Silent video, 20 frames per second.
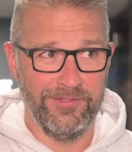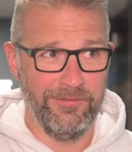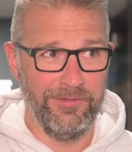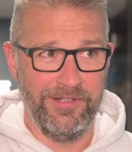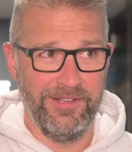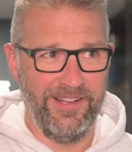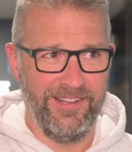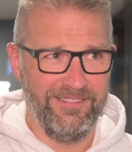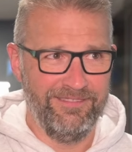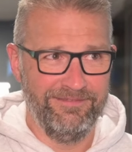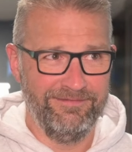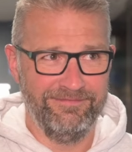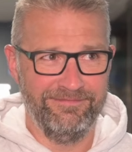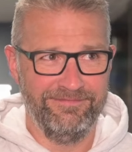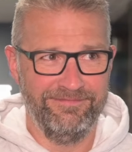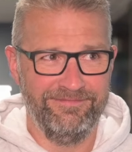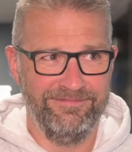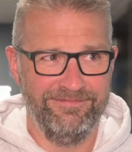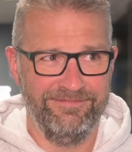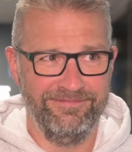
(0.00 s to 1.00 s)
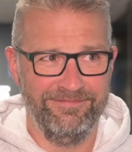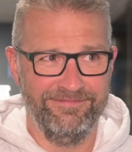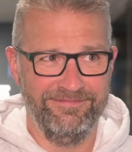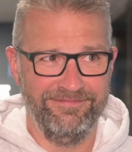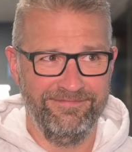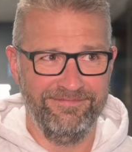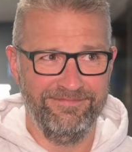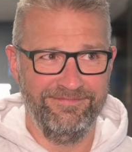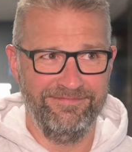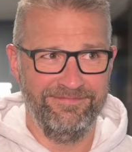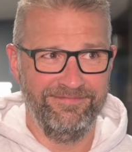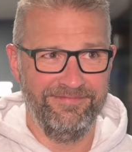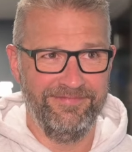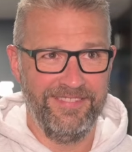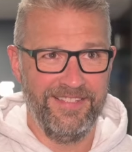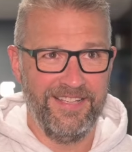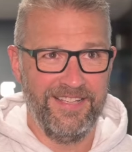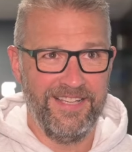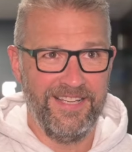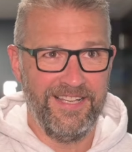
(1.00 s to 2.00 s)
So what time did you have to wake up this
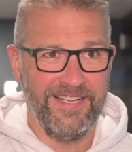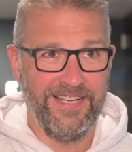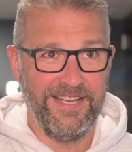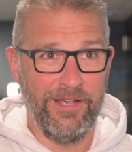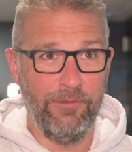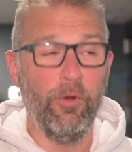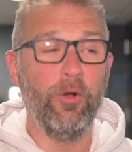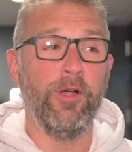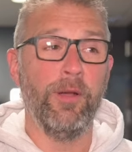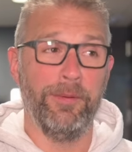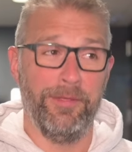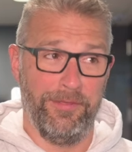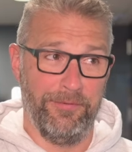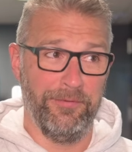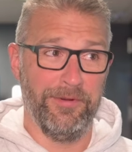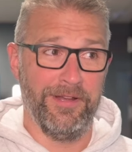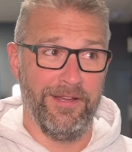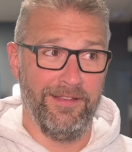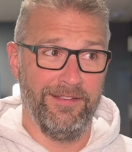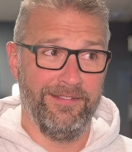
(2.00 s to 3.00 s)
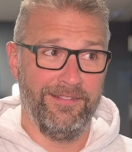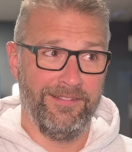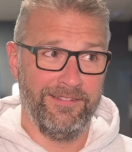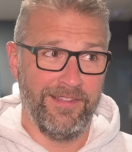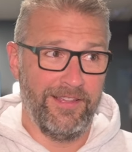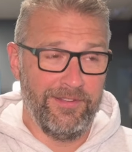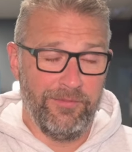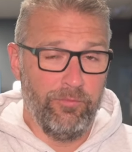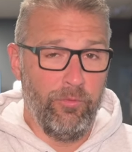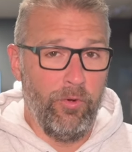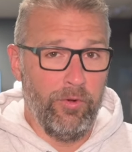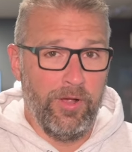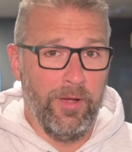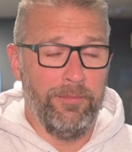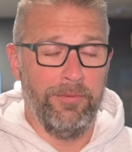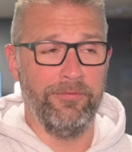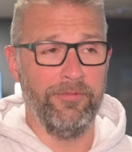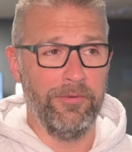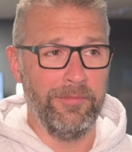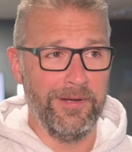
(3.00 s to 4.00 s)
morning? I woke up at three because I just woke up
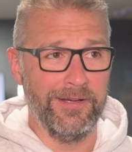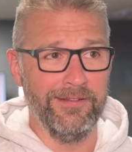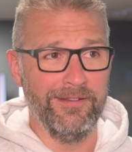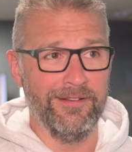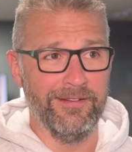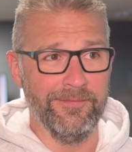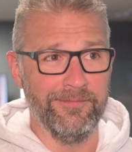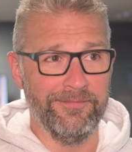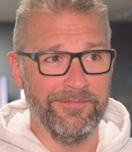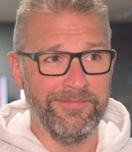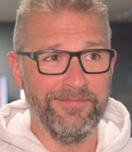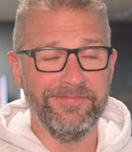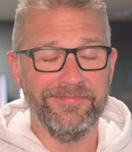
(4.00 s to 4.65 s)
before my alarm.